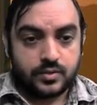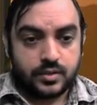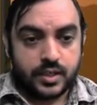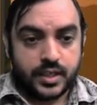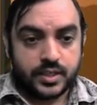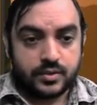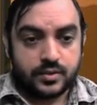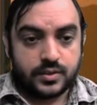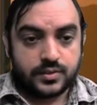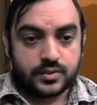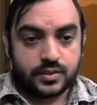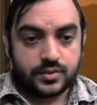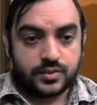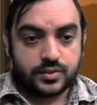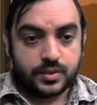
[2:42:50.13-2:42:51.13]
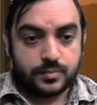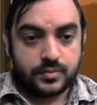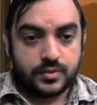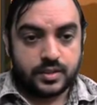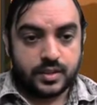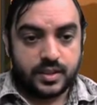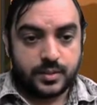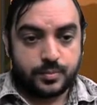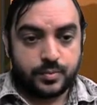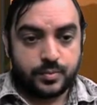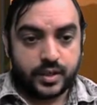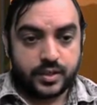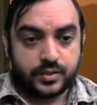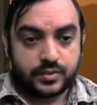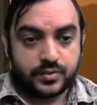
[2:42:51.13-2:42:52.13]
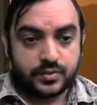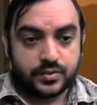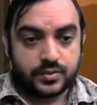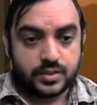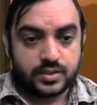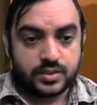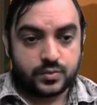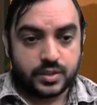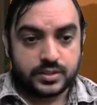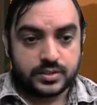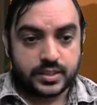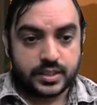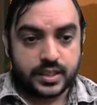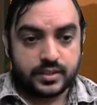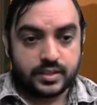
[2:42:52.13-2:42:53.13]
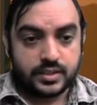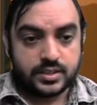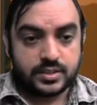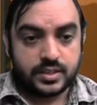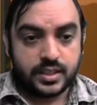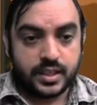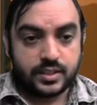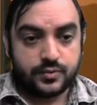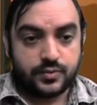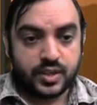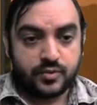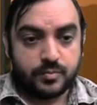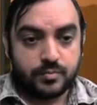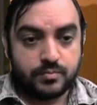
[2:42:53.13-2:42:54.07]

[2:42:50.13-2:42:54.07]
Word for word: Like to discuss some theory points, just one second, like we have